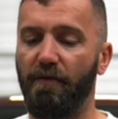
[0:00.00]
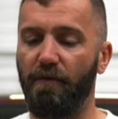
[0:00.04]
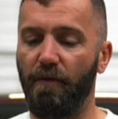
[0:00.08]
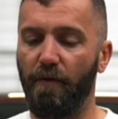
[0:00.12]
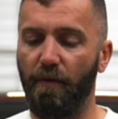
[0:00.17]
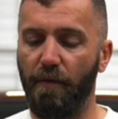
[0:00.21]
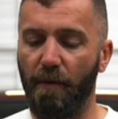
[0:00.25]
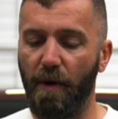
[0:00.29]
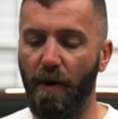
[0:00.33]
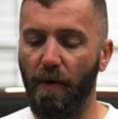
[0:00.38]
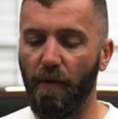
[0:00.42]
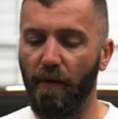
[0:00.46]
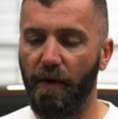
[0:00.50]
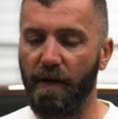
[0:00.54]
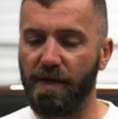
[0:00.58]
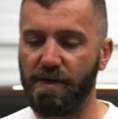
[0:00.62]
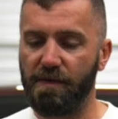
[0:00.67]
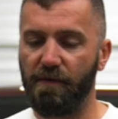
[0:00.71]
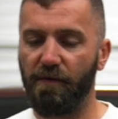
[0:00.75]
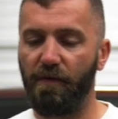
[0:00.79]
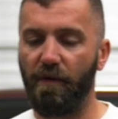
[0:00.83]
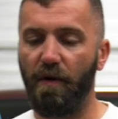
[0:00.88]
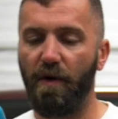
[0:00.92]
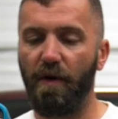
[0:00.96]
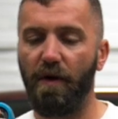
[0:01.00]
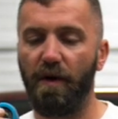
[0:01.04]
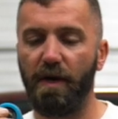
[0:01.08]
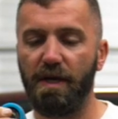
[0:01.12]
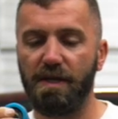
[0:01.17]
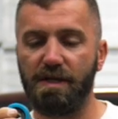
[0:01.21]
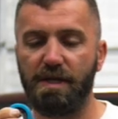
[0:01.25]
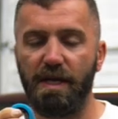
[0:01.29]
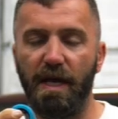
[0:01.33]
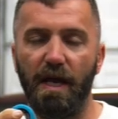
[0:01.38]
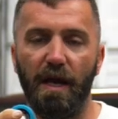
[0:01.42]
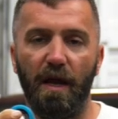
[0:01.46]
a remote reservoir
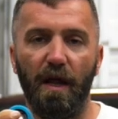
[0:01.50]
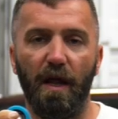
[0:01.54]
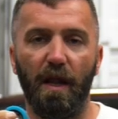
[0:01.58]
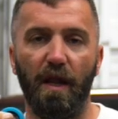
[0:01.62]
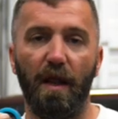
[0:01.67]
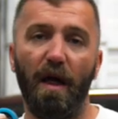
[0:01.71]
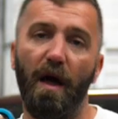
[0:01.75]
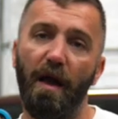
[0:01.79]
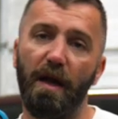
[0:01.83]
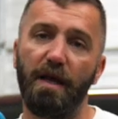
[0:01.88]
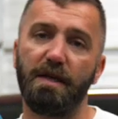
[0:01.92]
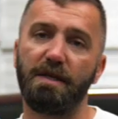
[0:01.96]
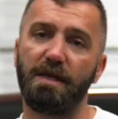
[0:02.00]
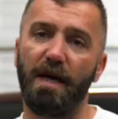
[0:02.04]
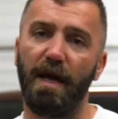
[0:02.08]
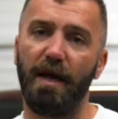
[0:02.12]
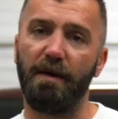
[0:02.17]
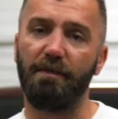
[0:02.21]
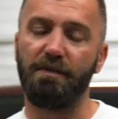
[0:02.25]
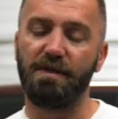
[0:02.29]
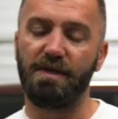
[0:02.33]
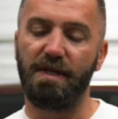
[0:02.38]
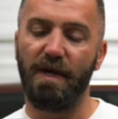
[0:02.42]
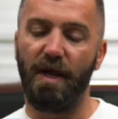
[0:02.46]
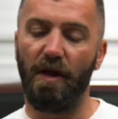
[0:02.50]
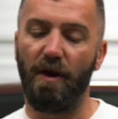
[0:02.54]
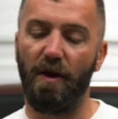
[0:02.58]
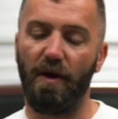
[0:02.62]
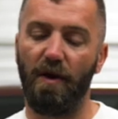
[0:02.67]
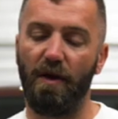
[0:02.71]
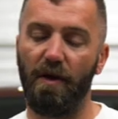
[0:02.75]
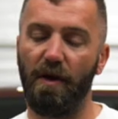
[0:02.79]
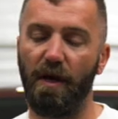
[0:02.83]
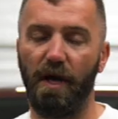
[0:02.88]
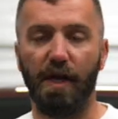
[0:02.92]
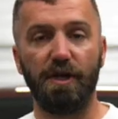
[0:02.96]
is that a lot of times they
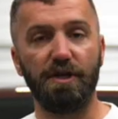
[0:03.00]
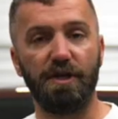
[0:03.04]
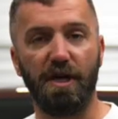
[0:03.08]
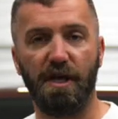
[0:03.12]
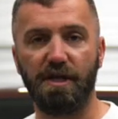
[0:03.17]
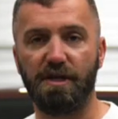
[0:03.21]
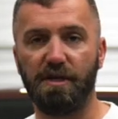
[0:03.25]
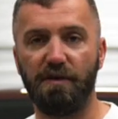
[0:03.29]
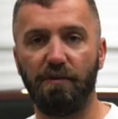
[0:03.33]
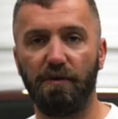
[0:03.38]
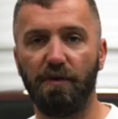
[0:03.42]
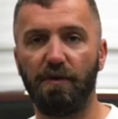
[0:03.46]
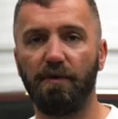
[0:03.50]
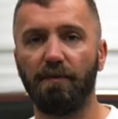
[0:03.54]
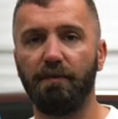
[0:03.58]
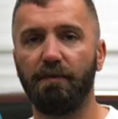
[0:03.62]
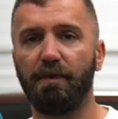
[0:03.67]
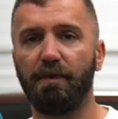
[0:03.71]
are adjustable.